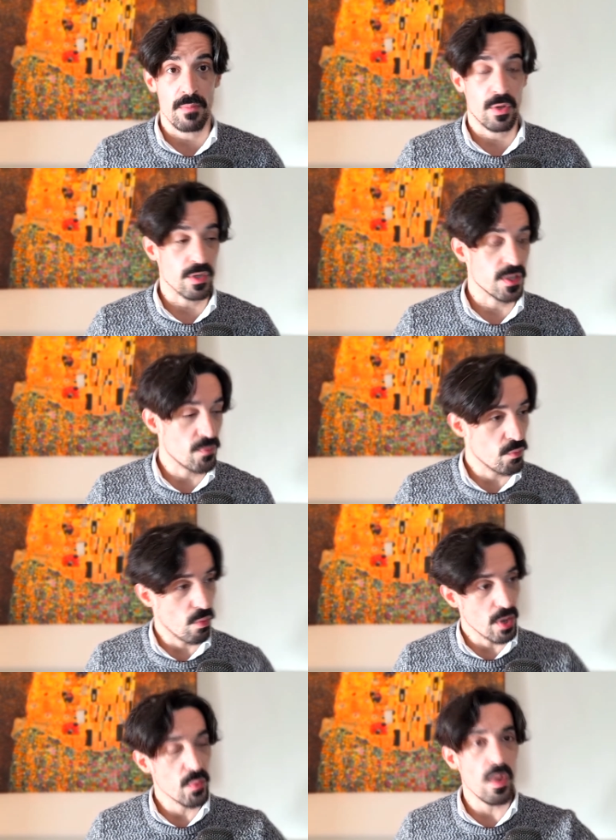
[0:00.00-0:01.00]
Because if
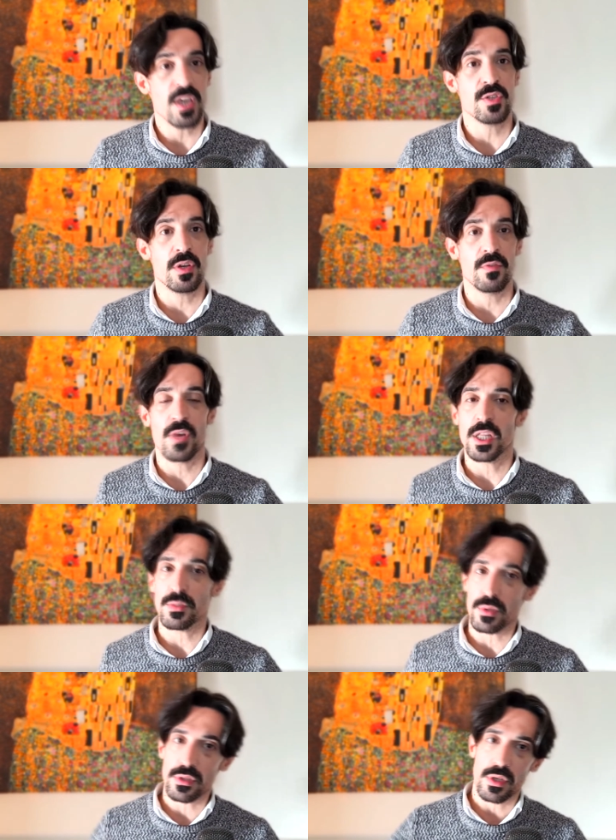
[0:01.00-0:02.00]
one way is not
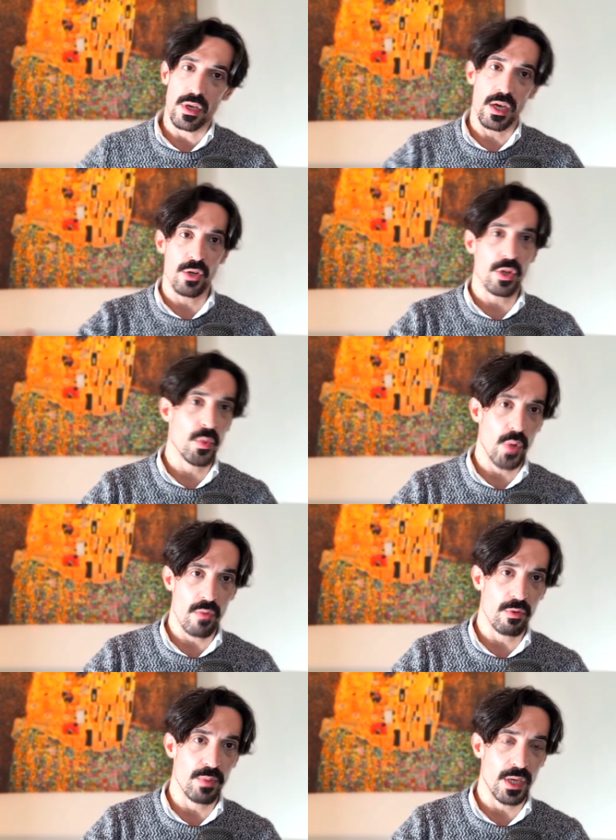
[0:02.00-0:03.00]
available, another way
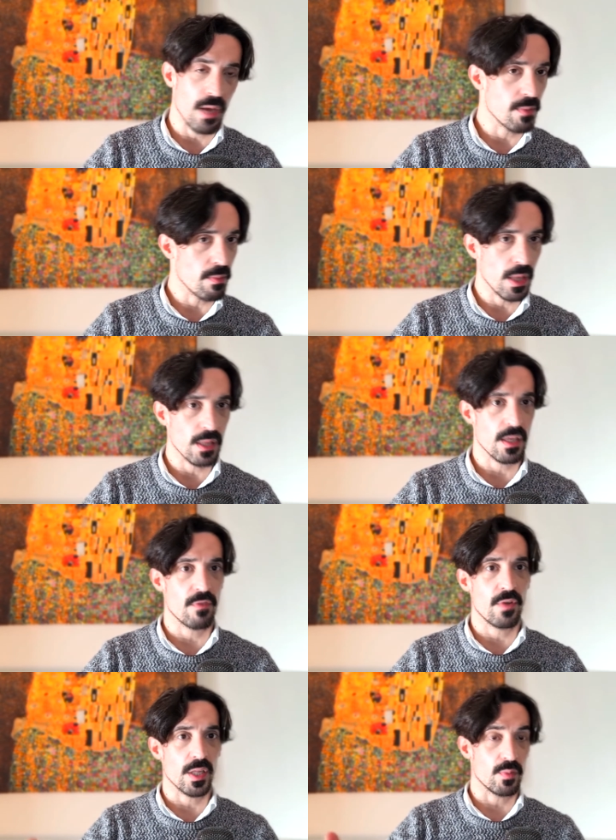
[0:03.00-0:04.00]
will become immediately
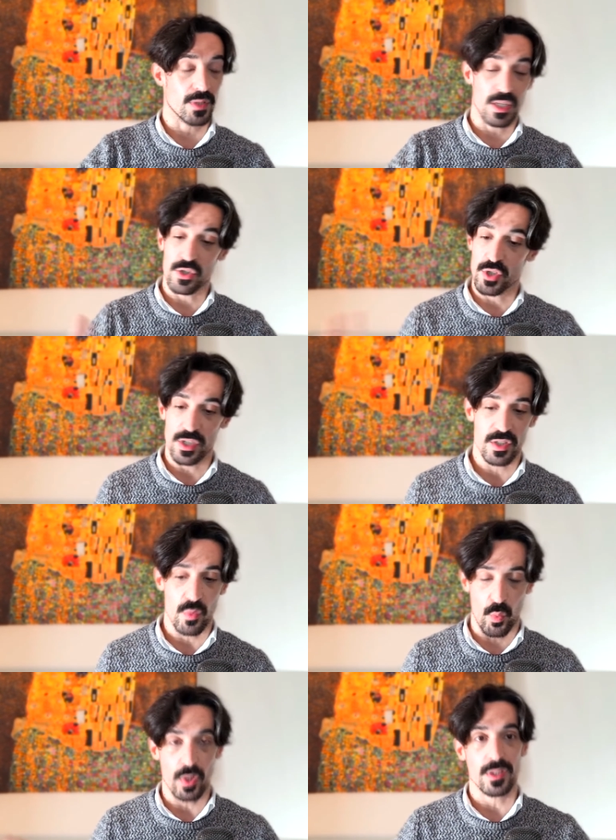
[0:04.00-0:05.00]
available. That's just
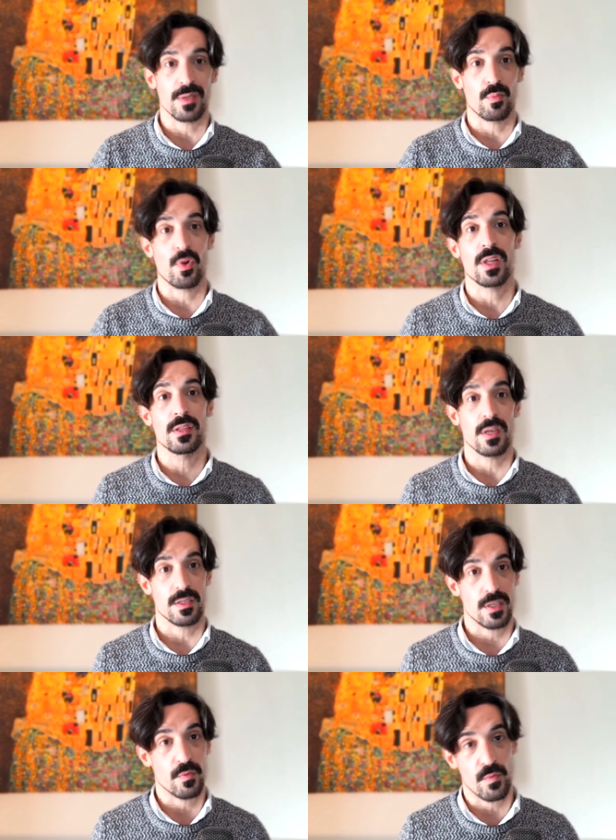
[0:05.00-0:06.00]
what the brain
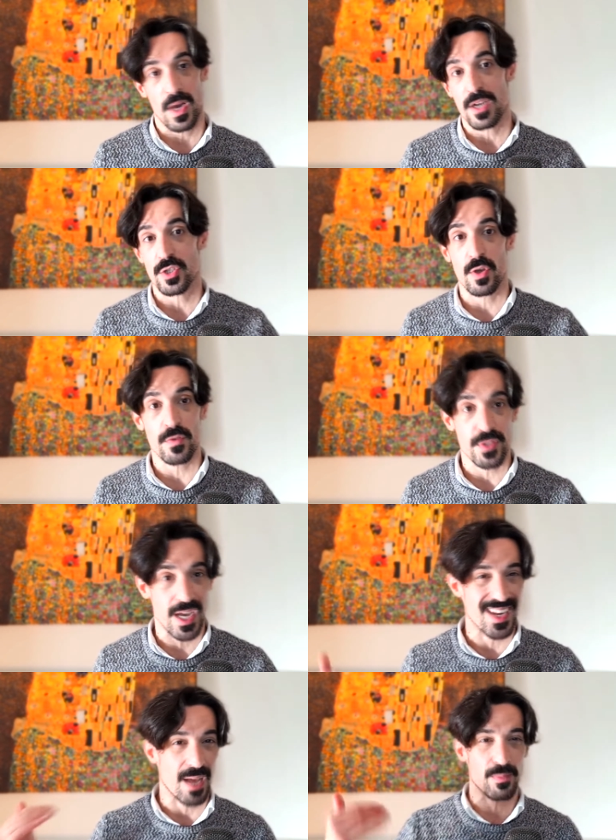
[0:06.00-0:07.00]
does. It fires off
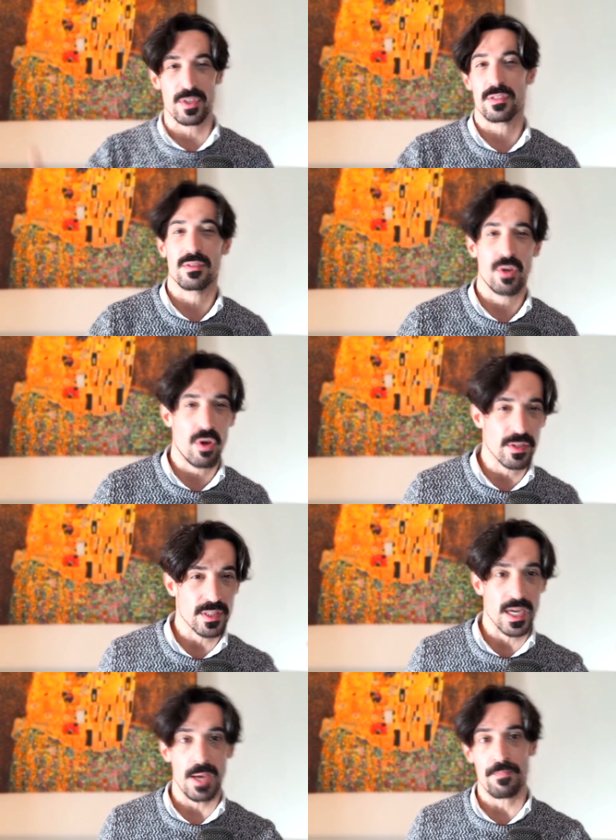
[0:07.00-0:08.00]
synapses all the
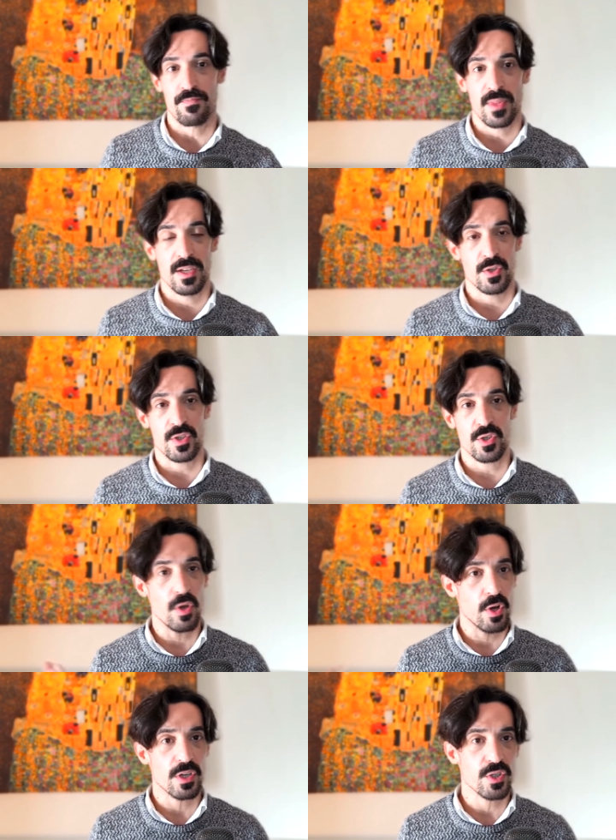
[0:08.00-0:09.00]
time. So it's
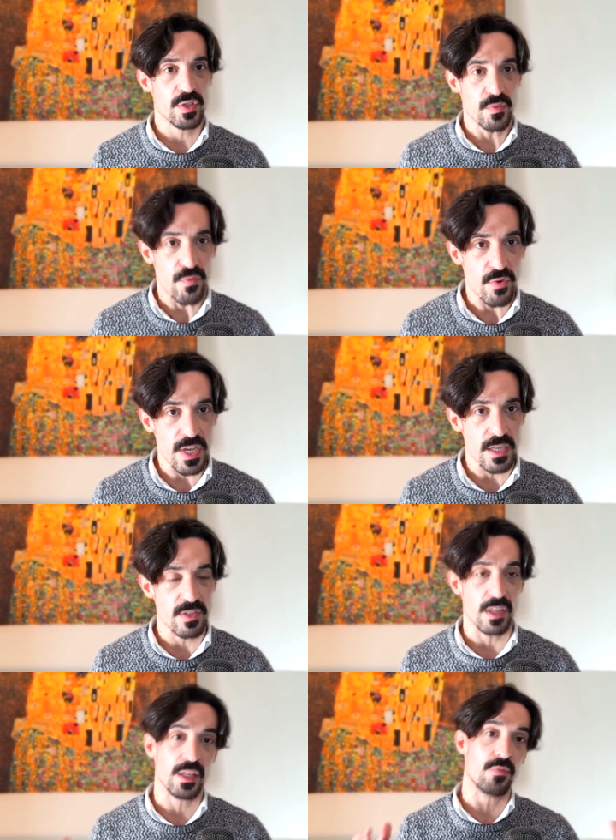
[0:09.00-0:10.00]
not going to just freeze.
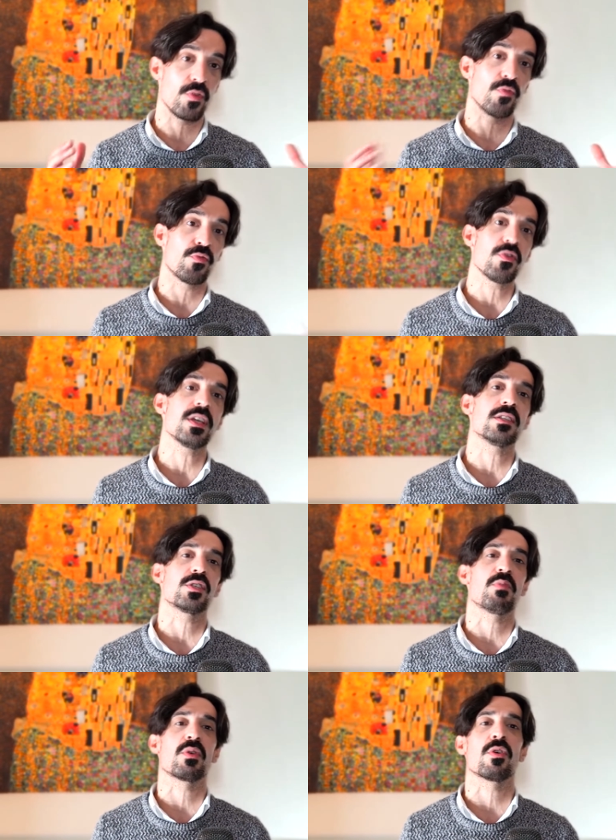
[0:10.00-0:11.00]
And if you freeze,
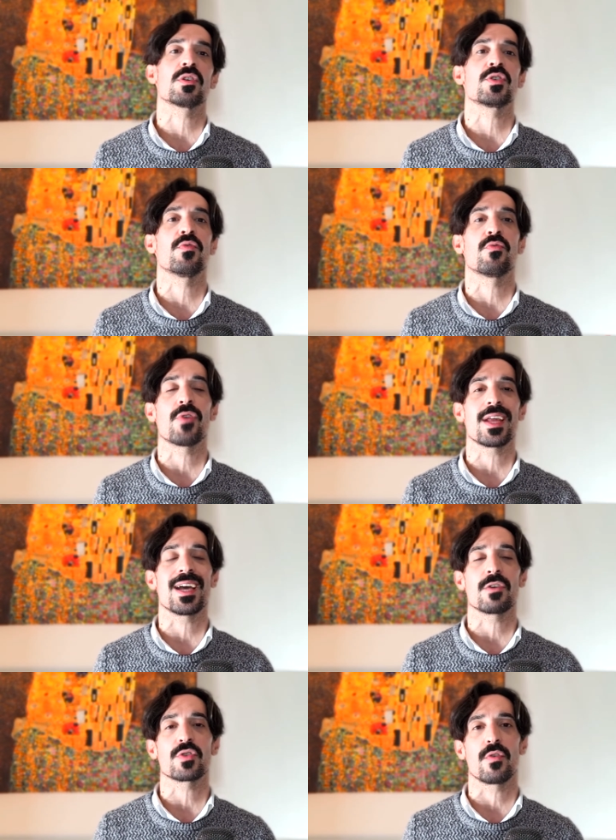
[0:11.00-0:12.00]
it's because you've ran
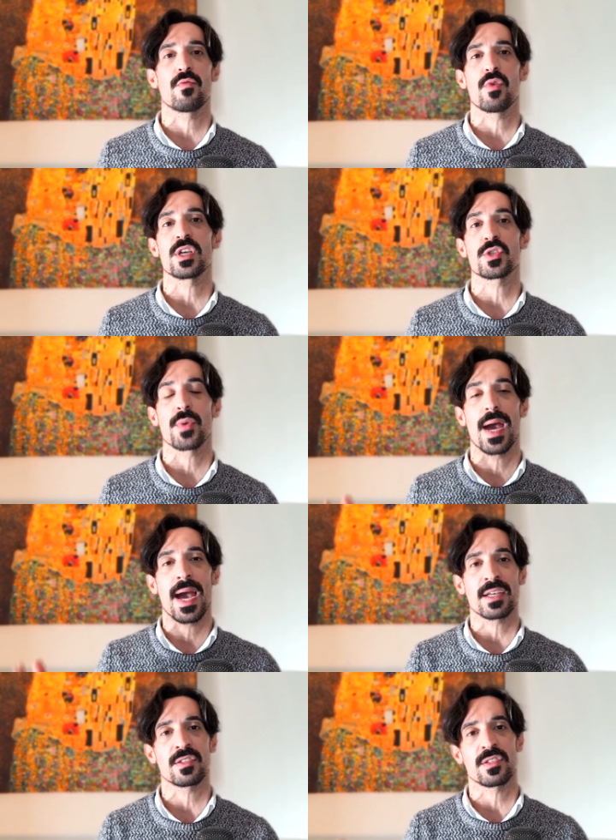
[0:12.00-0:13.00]
out of ways to
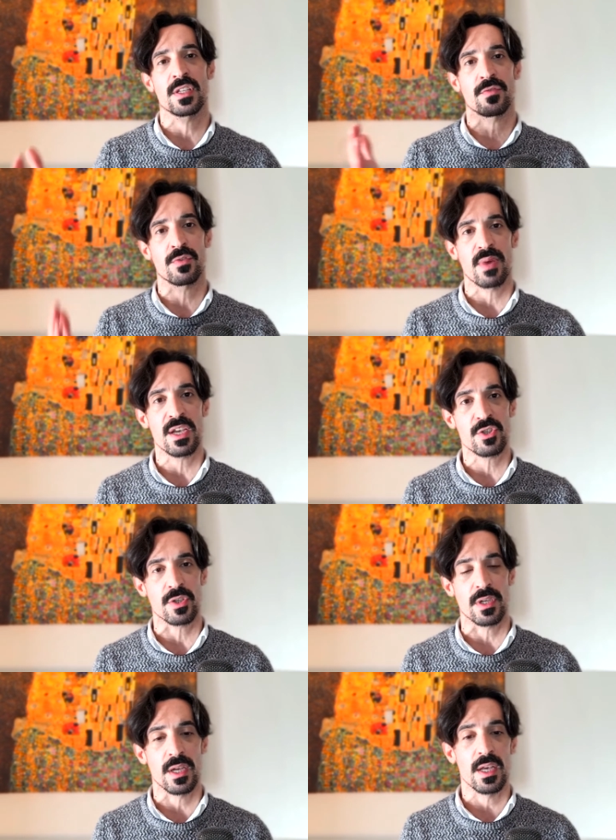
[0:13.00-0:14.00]
access the information.